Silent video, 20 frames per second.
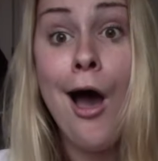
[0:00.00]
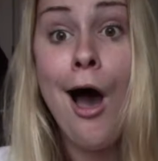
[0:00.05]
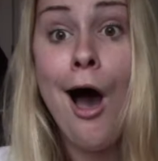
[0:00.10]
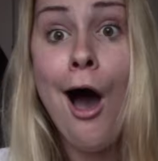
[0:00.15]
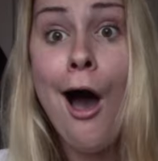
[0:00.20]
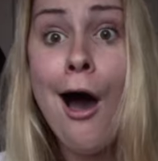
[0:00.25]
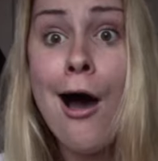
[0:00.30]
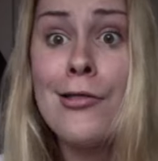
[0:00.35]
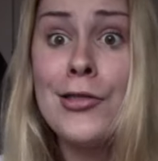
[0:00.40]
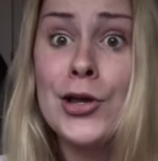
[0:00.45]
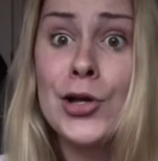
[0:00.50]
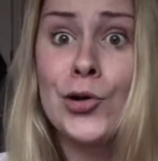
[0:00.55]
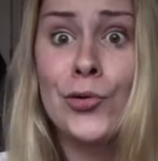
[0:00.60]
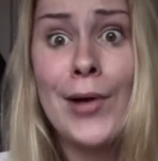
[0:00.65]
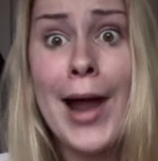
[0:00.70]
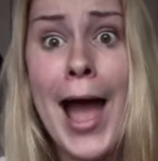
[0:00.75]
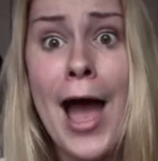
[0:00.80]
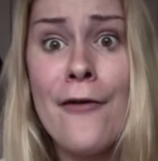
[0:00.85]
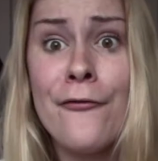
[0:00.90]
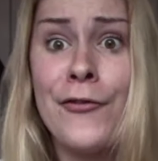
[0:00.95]

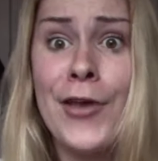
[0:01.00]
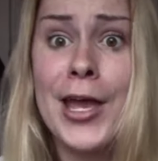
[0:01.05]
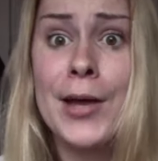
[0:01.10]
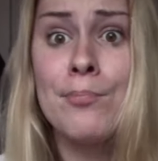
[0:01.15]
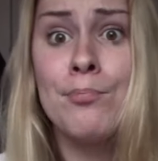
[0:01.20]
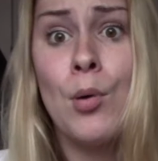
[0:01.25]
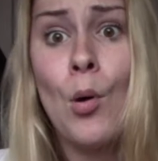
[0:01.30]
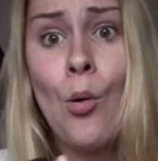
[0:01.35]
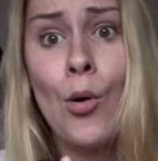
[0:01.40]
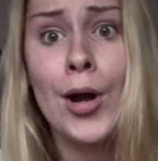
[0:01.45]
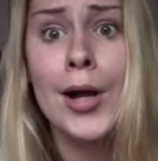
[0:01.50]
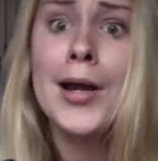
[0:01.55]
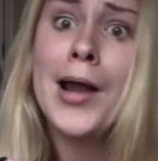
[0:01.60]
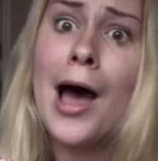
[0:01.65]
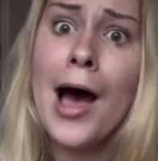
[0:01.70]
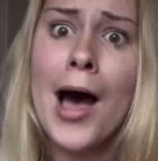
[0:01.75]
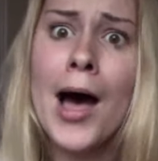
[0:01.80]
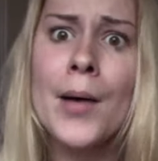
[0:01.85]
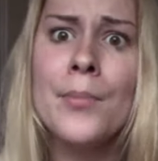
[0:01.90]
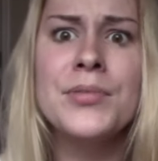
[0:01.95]
holographic
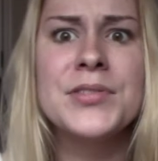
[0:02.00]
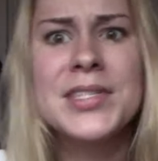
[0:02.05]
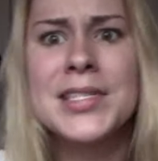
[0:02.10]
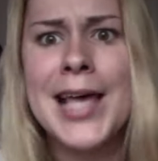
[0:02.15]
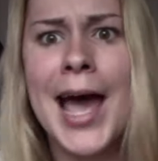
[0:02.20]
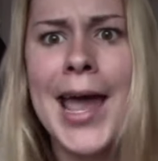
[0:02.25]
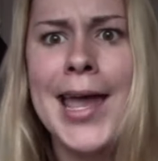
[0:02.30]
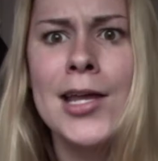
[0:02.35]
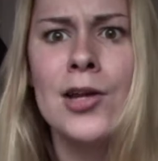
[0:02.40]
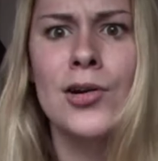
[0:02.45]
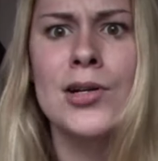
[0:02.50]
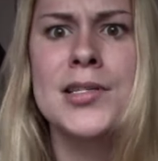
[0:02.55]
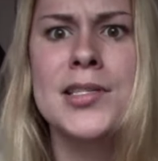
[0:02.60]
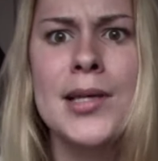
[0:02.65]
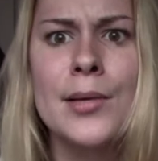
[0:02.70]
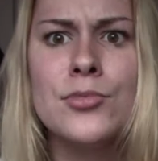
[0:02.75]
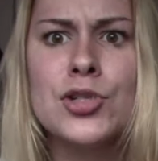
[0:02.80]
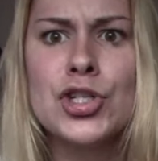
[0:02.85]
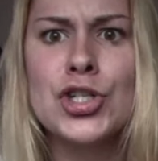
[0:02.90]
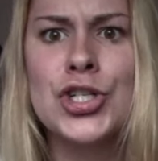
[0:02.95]
Pornhub site or
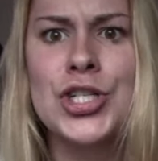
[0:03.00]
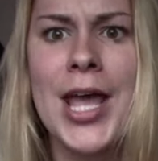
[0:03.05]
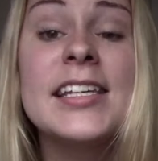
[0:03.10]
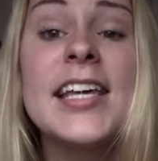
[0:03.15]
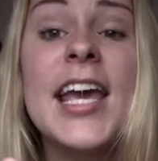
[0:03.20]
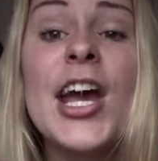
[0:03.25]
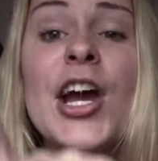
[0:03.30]
some shit.